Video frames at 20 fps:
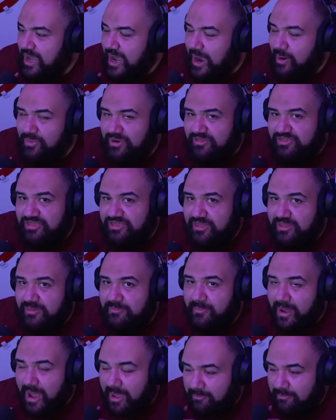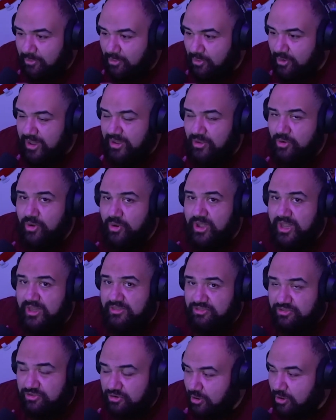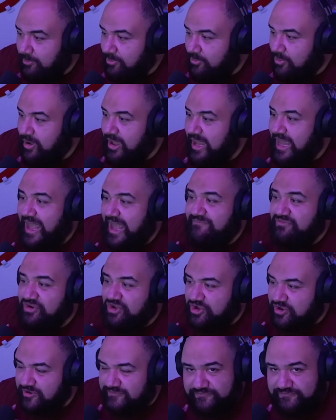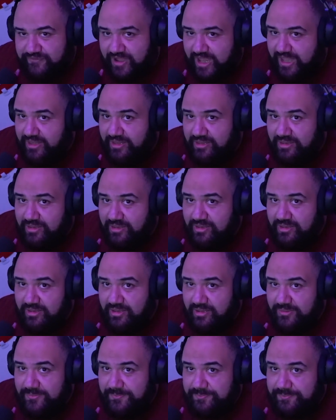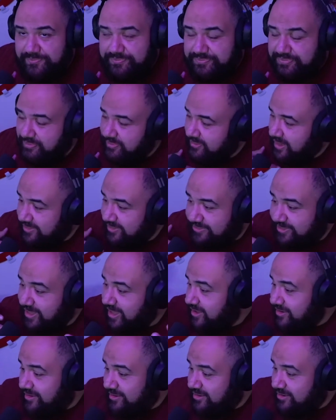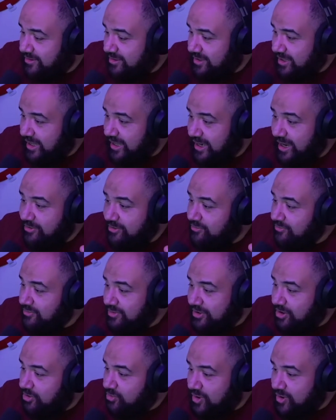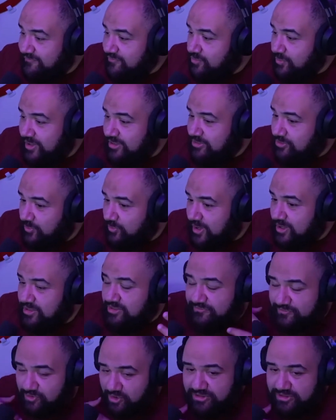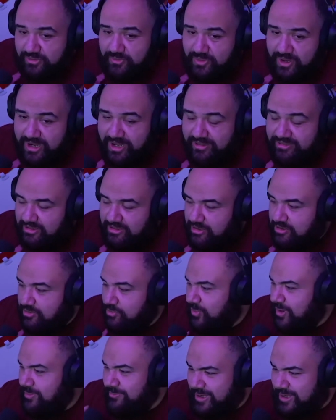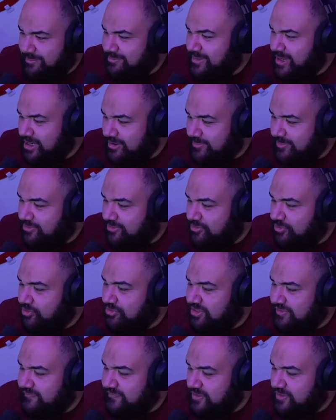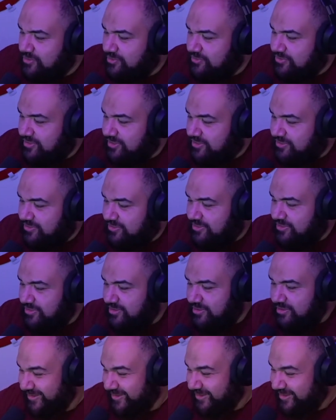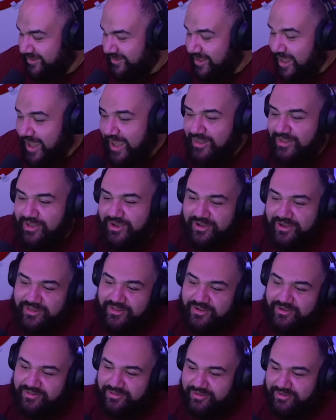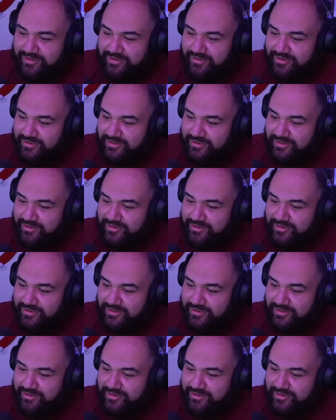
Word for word: I want to see my boy go against your boy and have a good fight. That's it. And I don't, you know, whoever wins wins. Of course, I want Godzilla to win, but I'm not going to be salty if he loses. Hey, look, look, look.